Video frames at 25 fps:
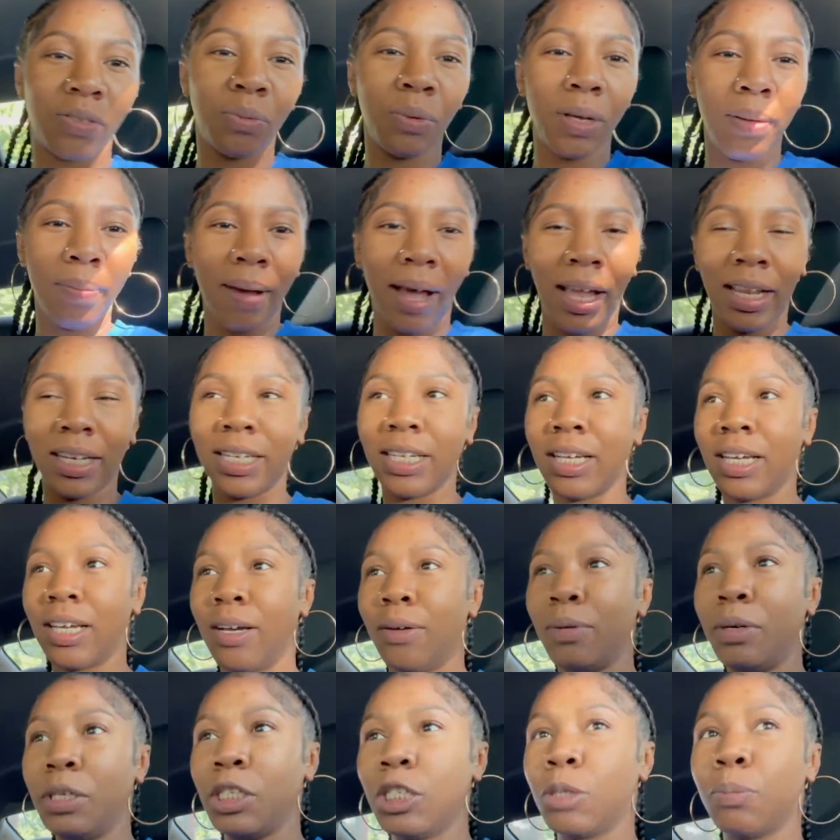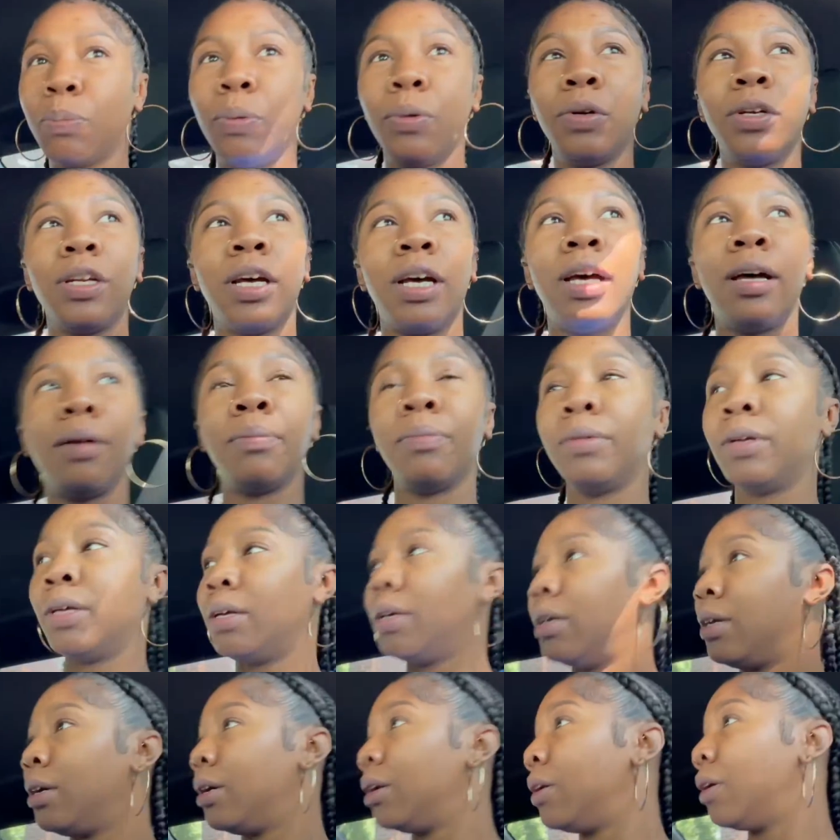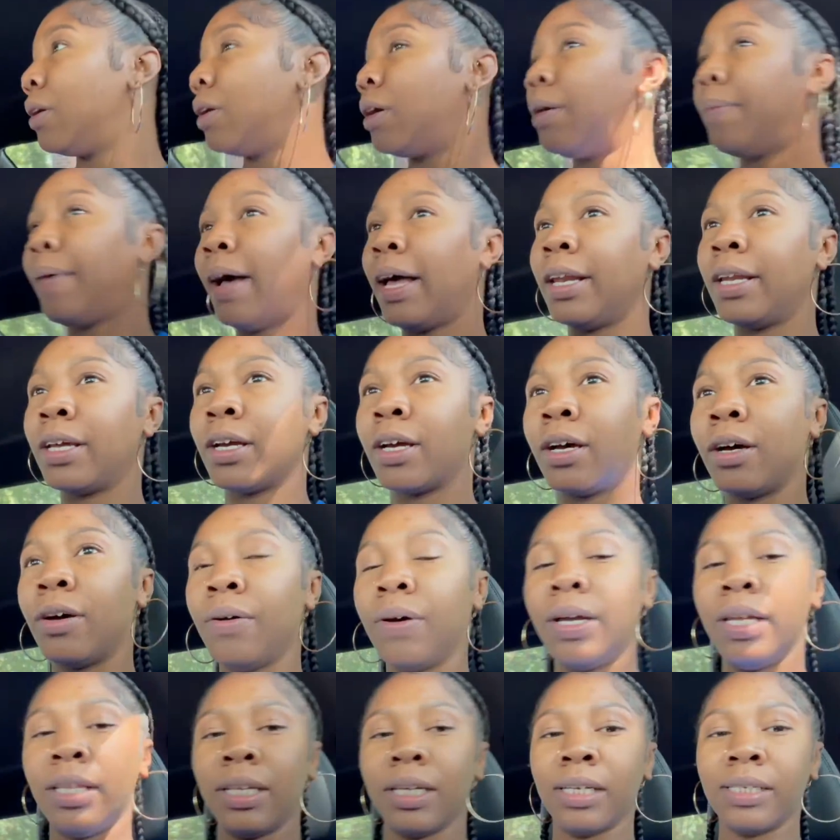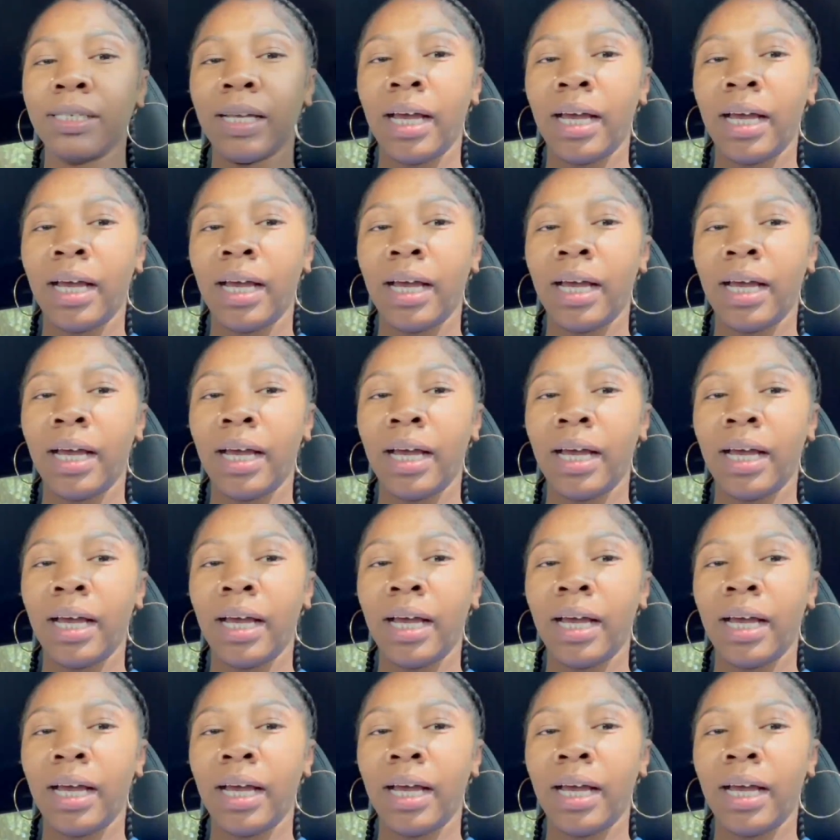we about to, we just put up. We're about to go and there's